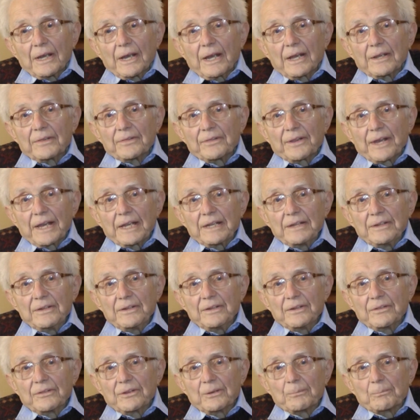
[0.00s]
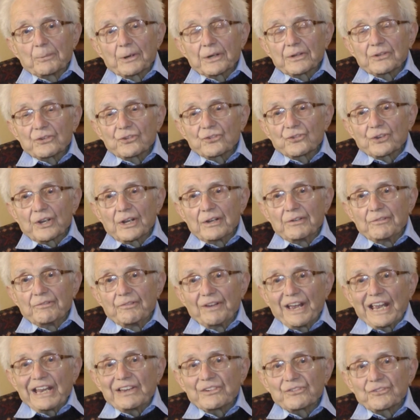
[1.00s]
And then the British
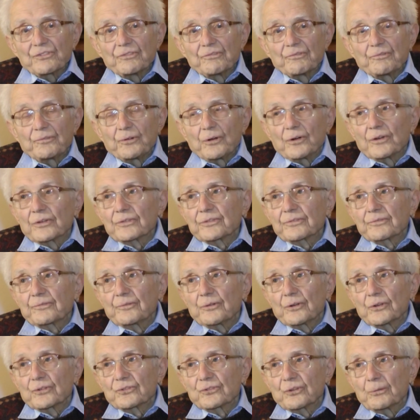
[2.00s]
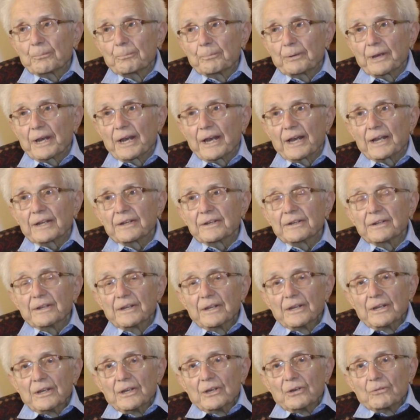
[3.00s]
invasion force for
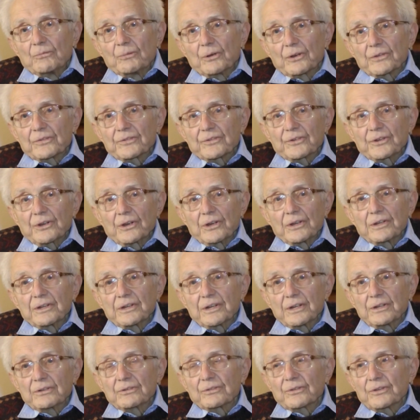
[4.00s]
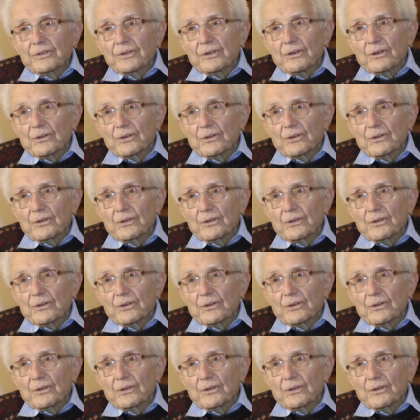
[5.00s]
Japan was turned into